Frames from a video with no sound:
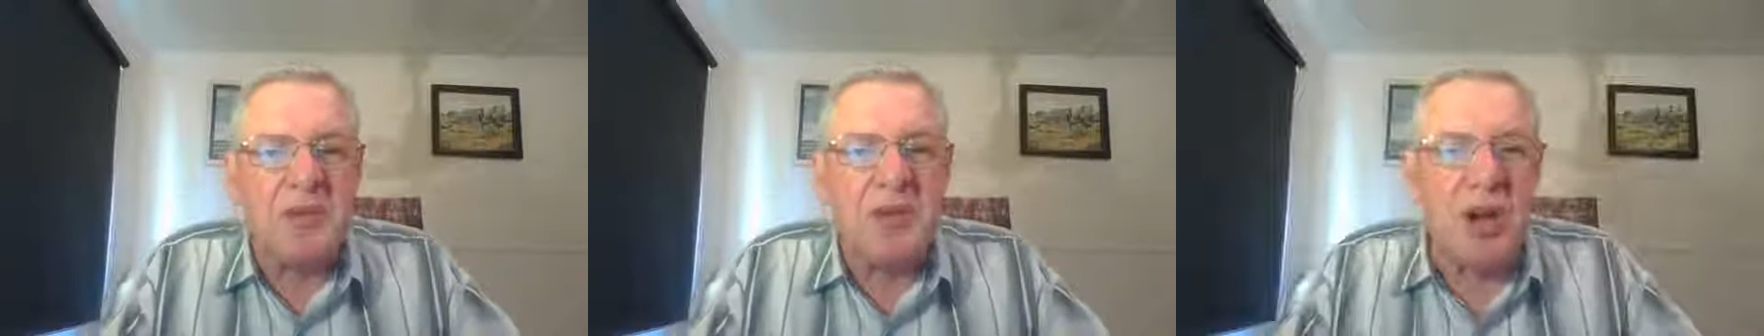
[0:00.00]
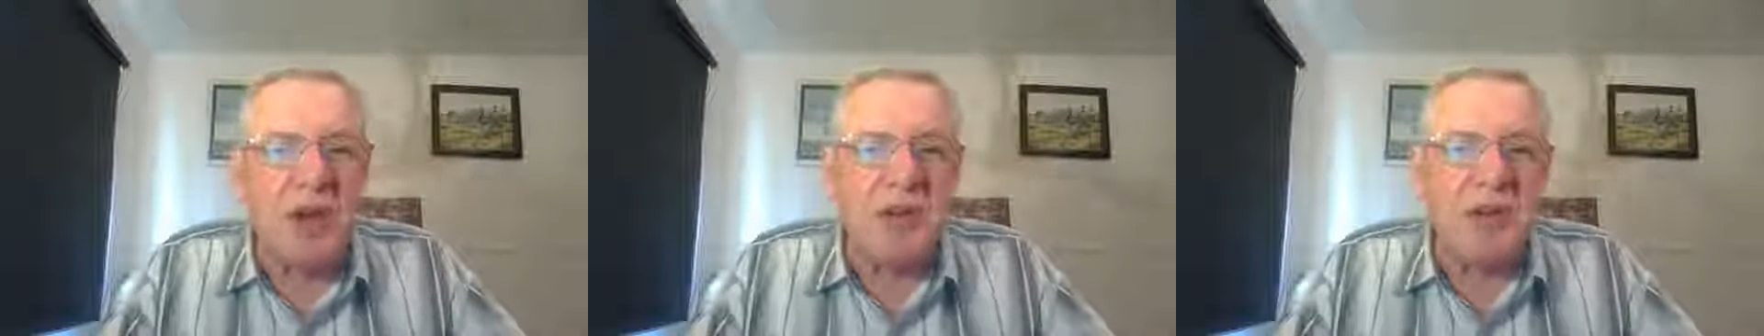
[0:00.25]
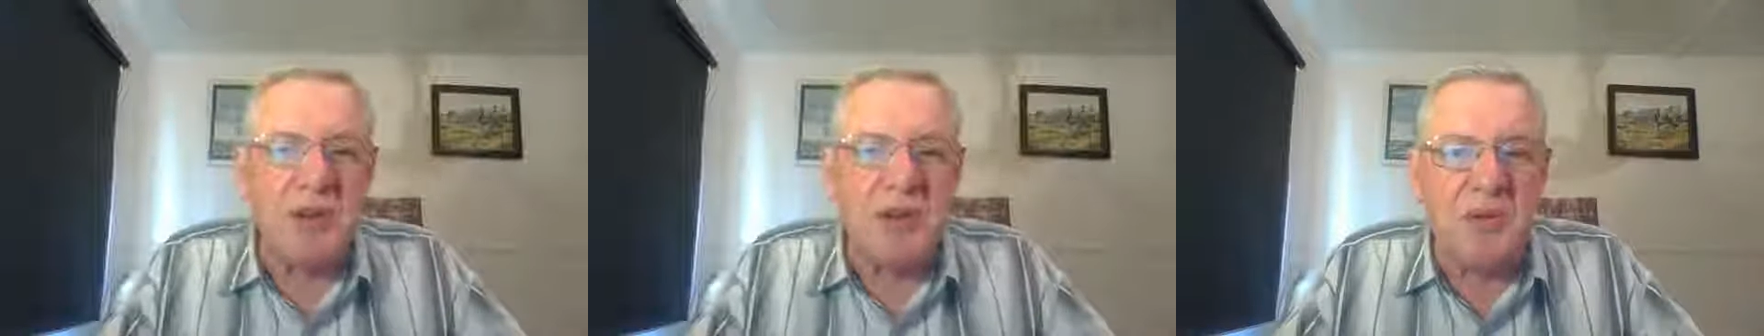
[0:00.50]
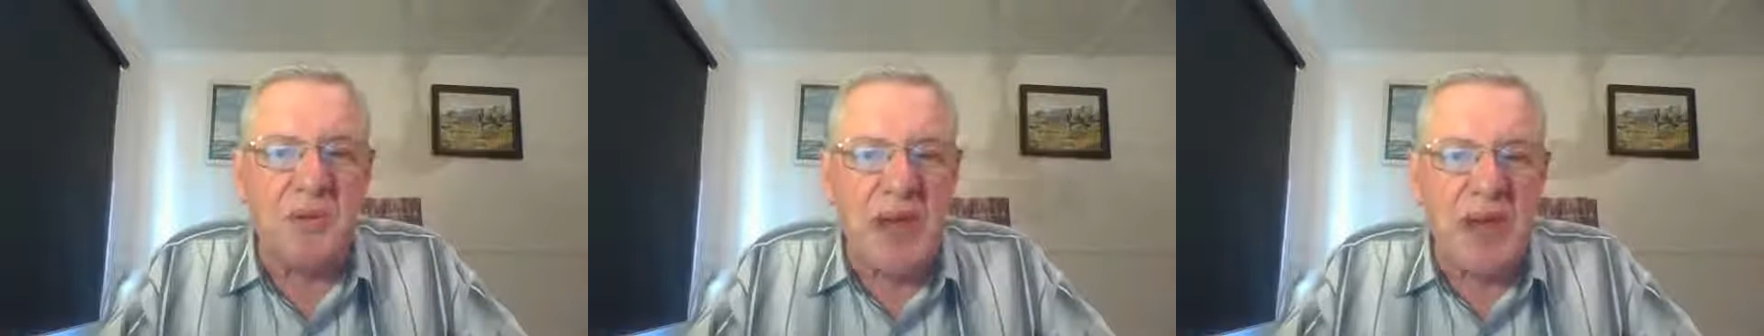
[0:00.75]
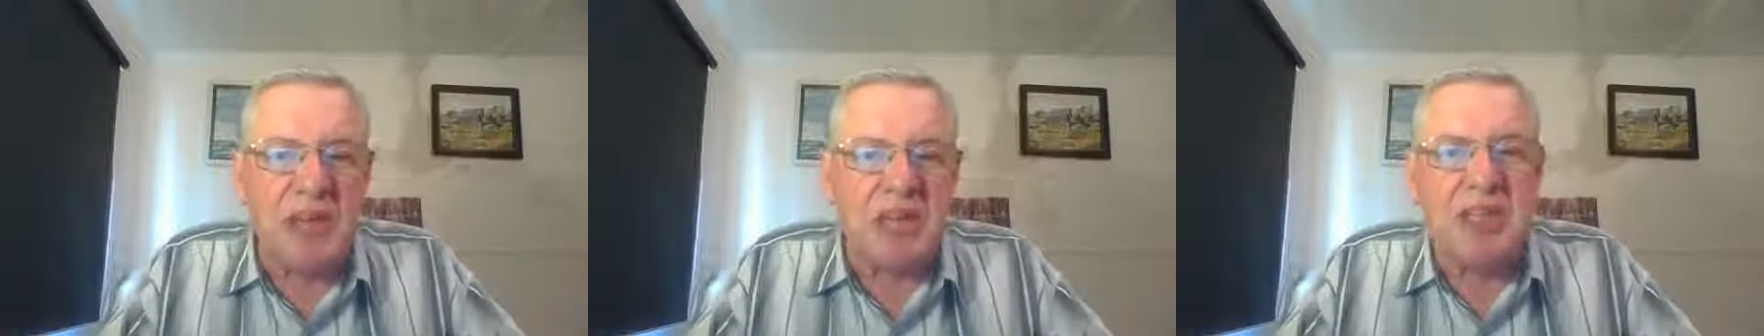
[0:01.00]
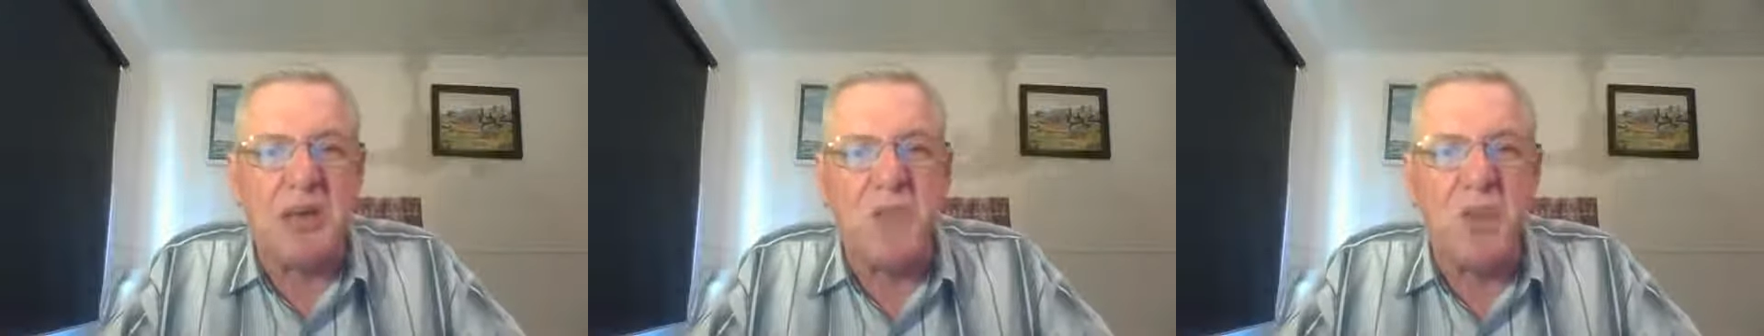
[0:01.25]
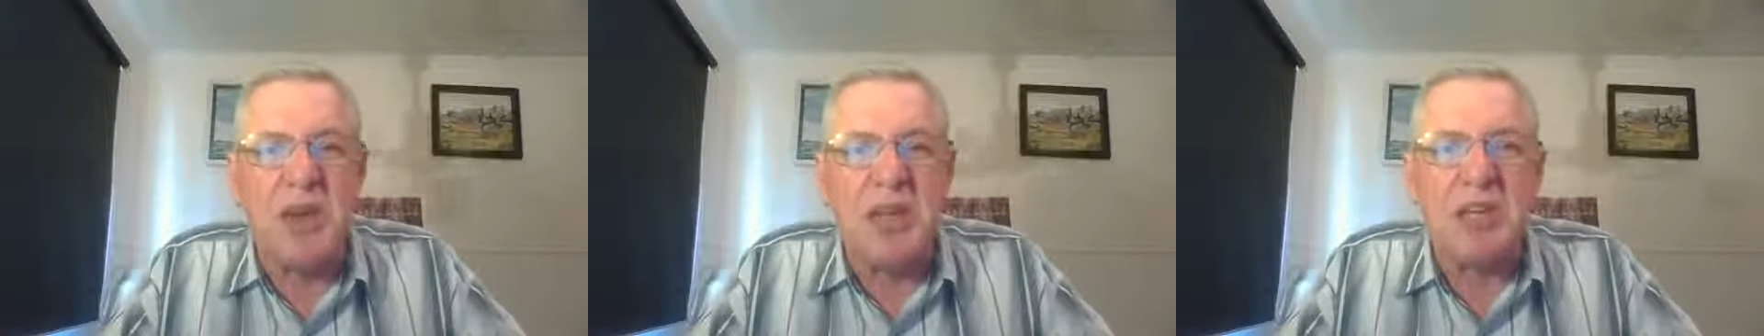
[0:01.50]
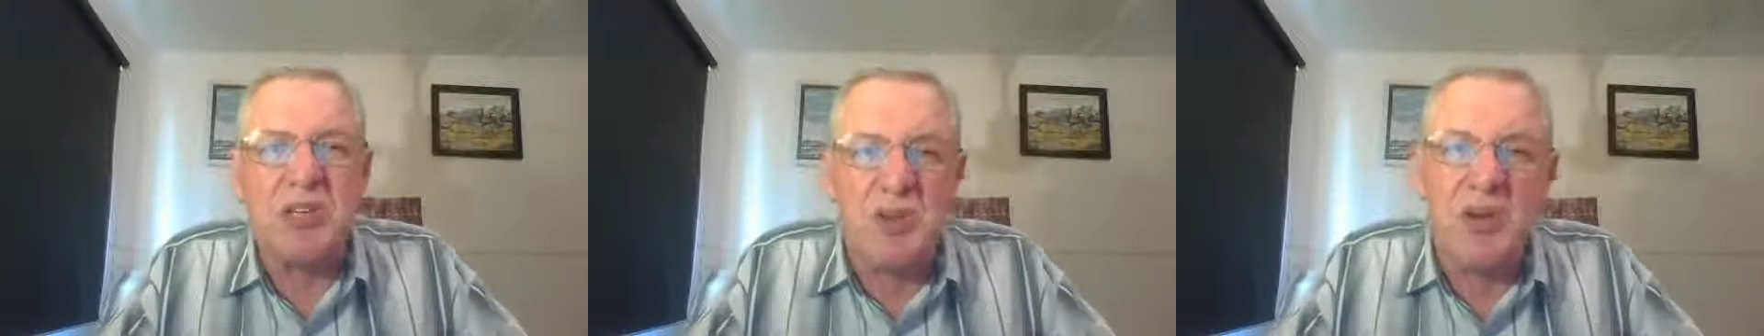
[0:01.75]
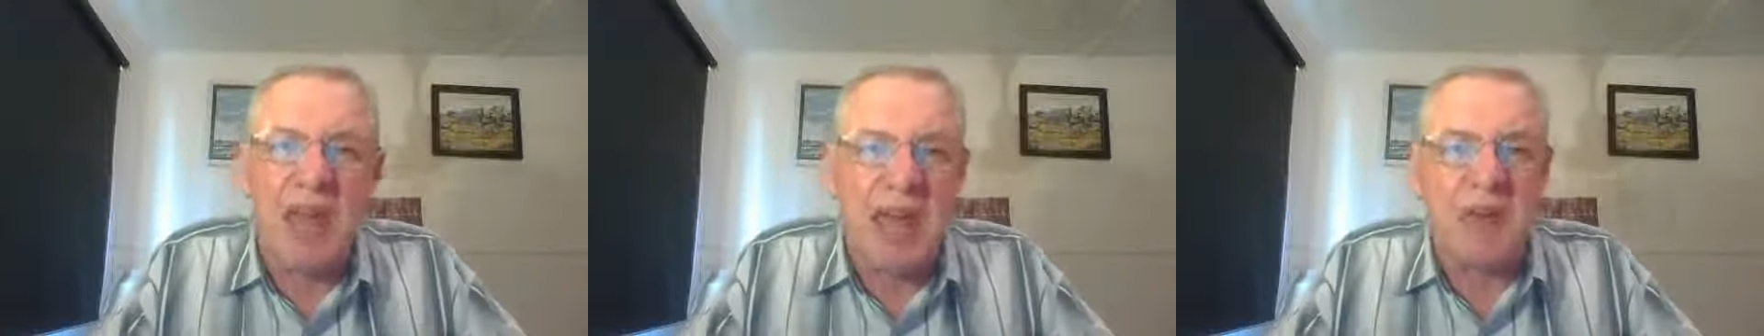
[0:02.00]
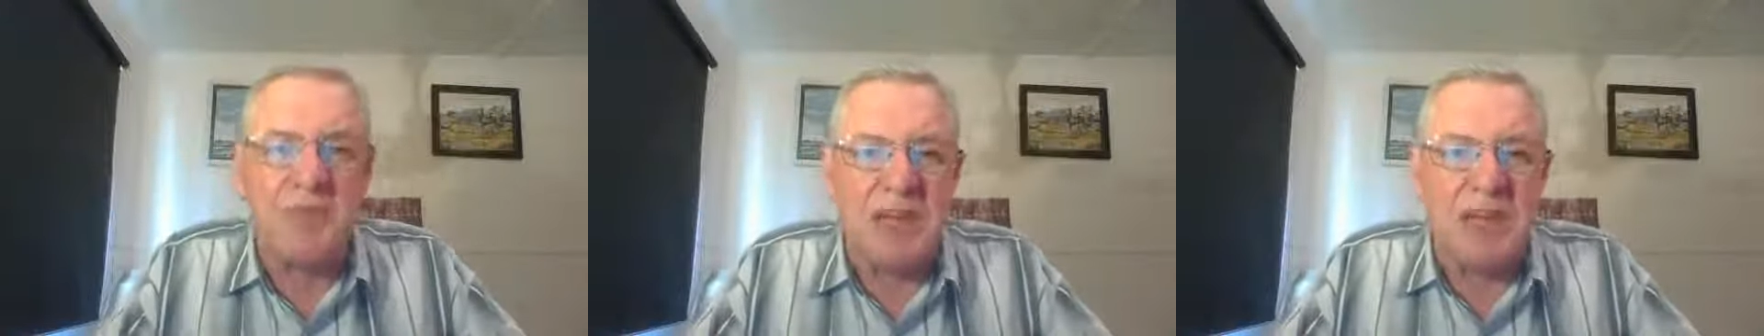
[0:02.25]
God turned around and said, what is your name?